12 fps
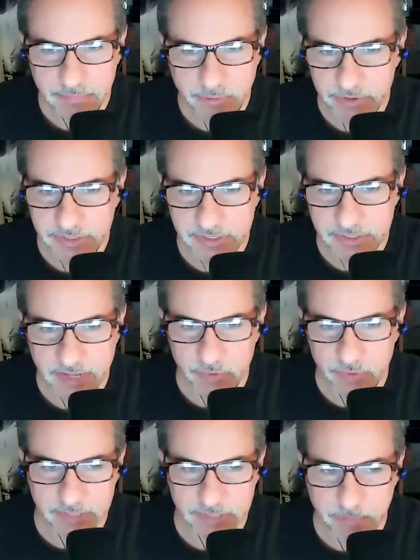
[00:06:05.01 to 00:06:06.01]
person said it
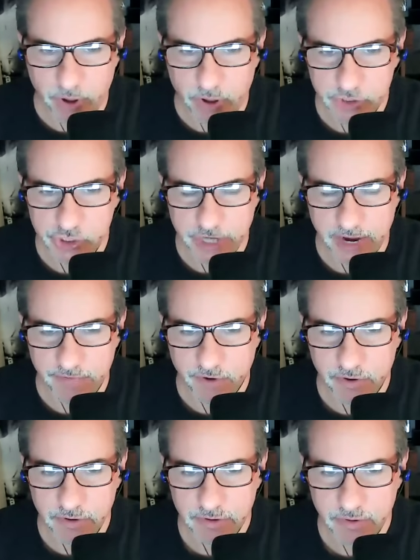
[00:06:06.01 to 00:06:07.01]
was like Paul
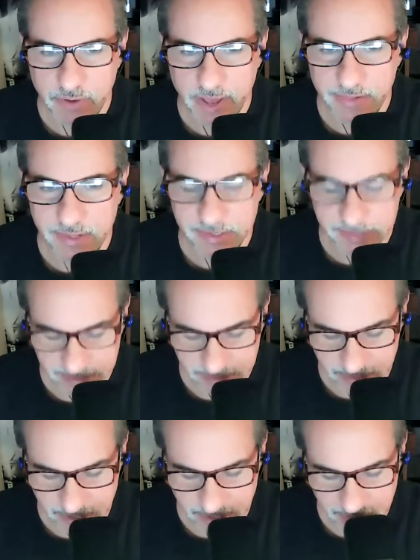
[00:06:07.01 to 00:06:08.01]
Schaefer, who had this
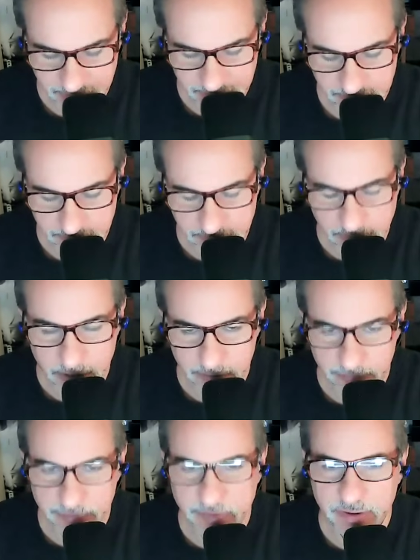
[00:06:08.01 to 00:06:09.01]

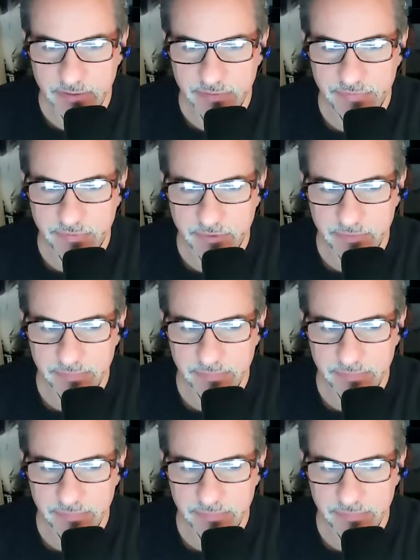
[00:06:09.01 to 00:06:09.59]
love of